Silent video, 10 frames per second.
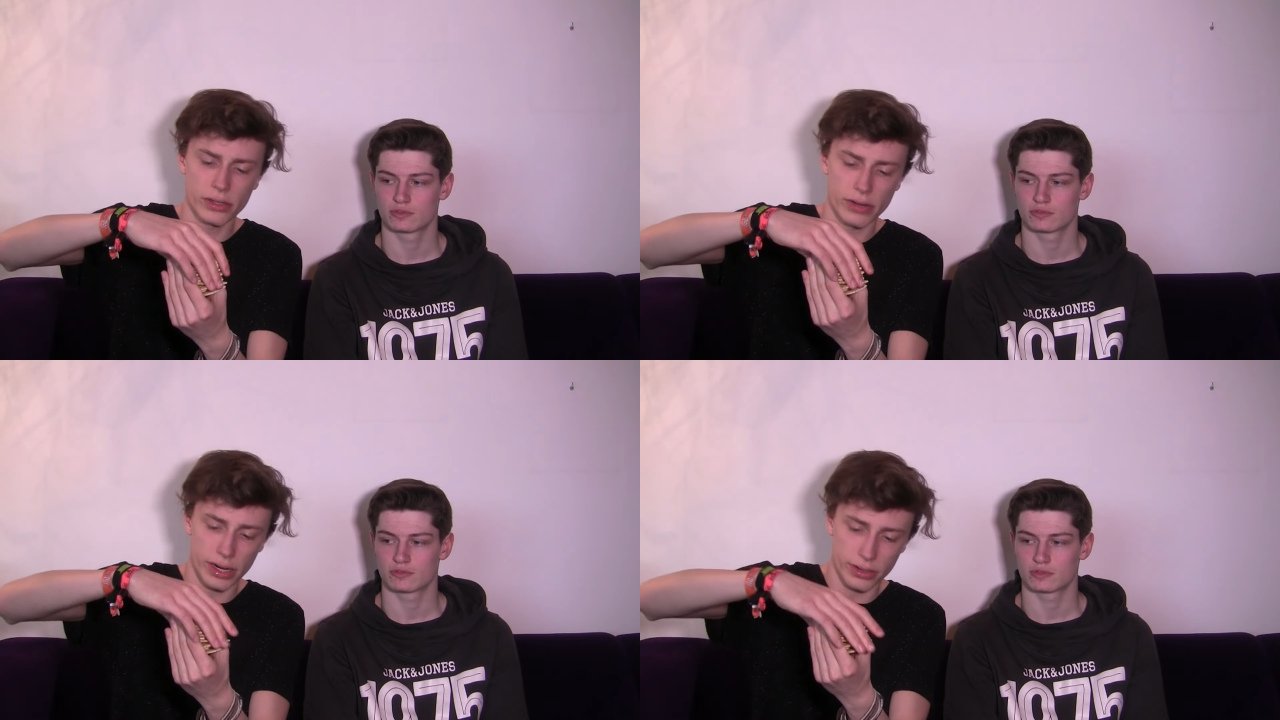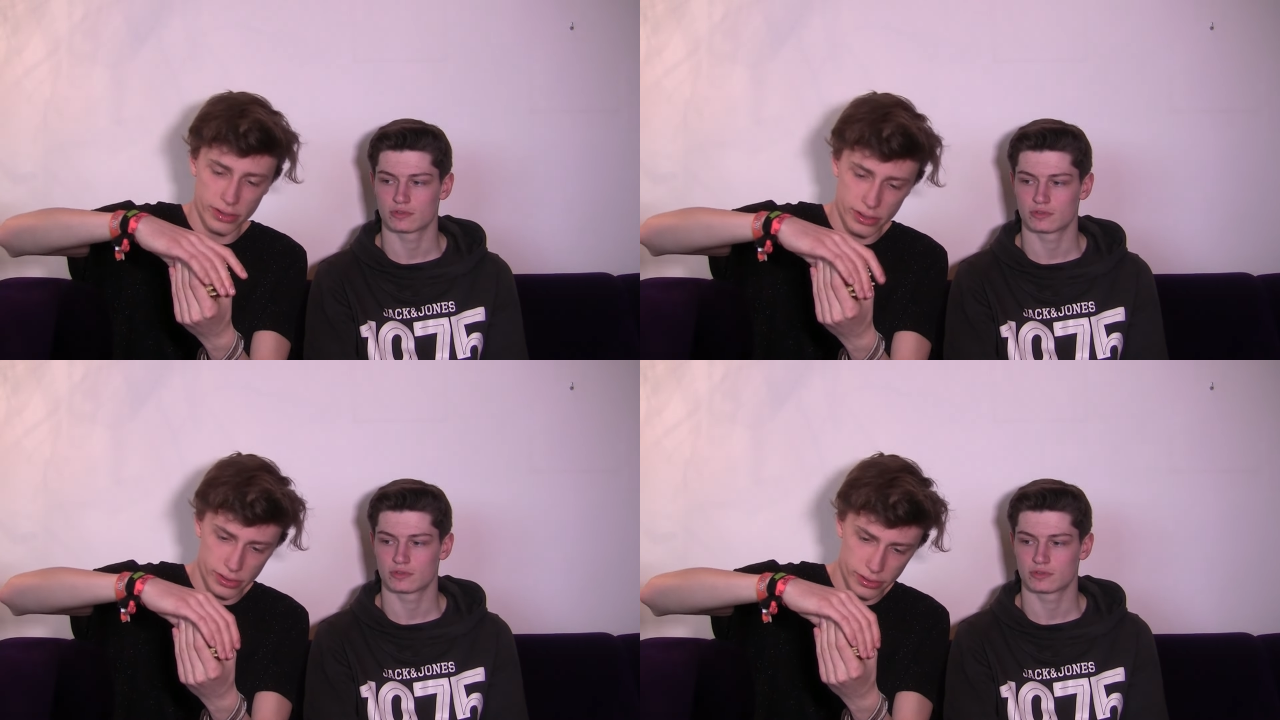
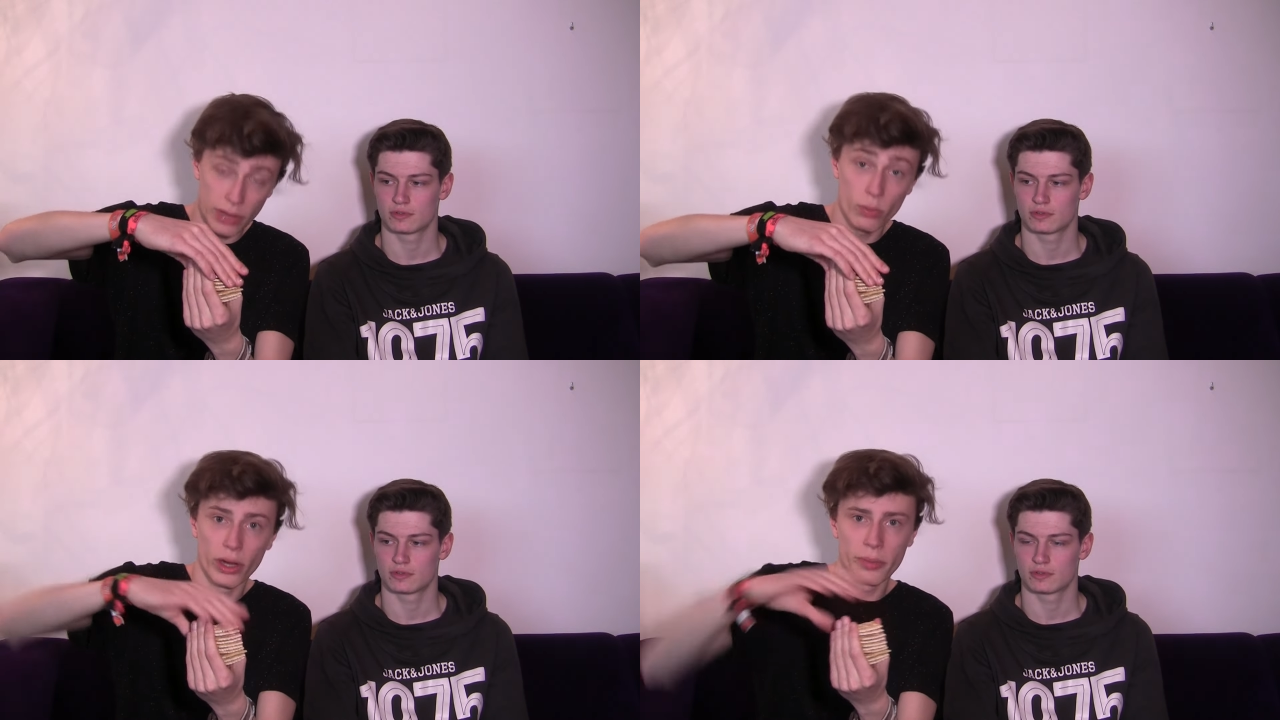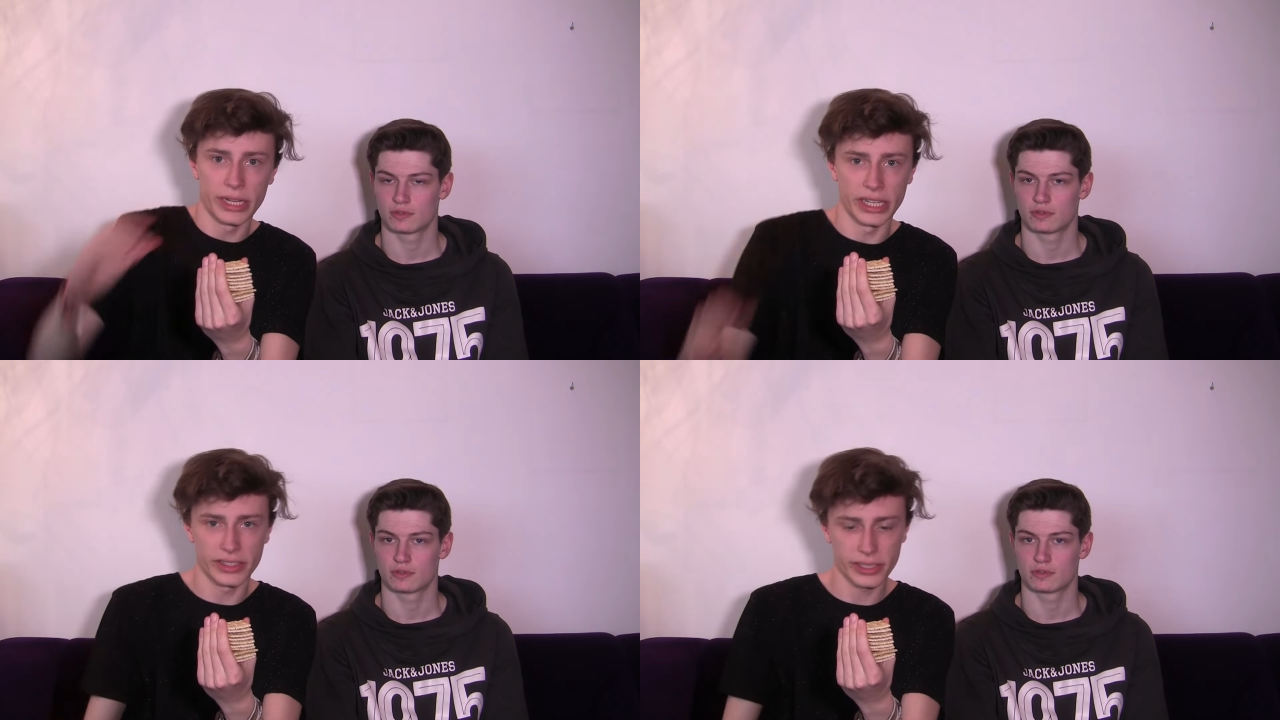Speaker 1: crackers in one
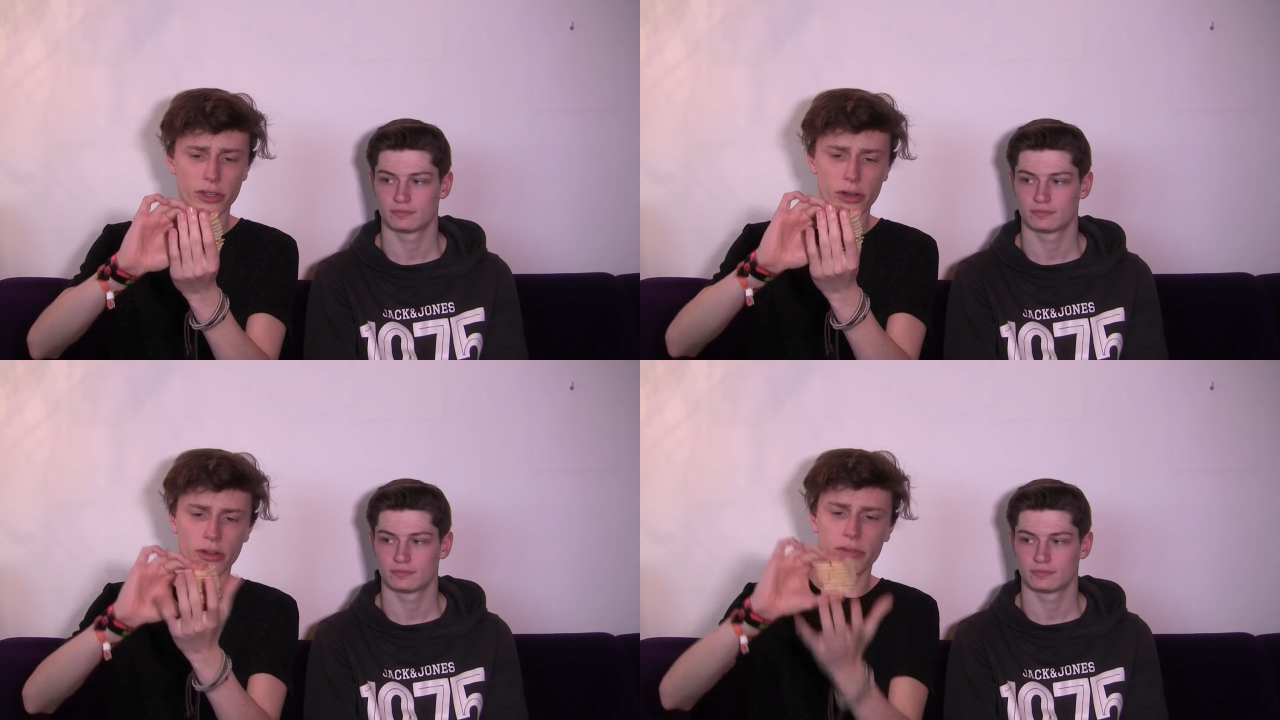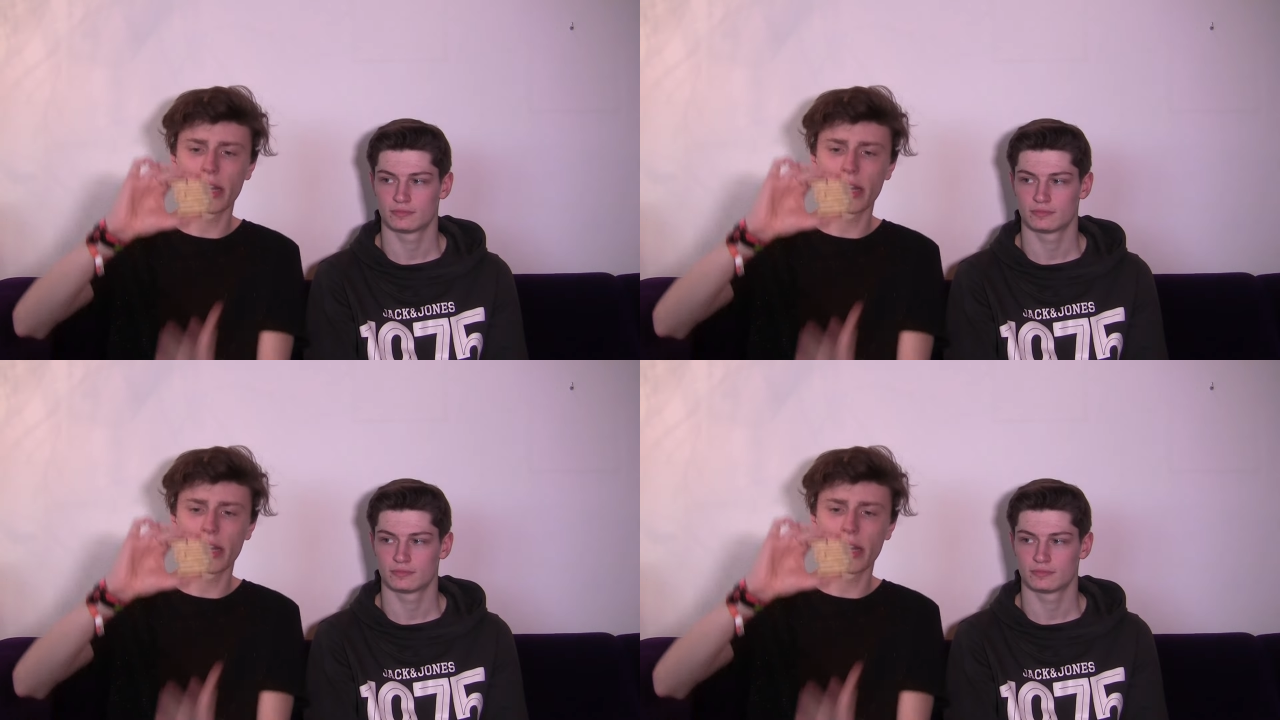minute. The current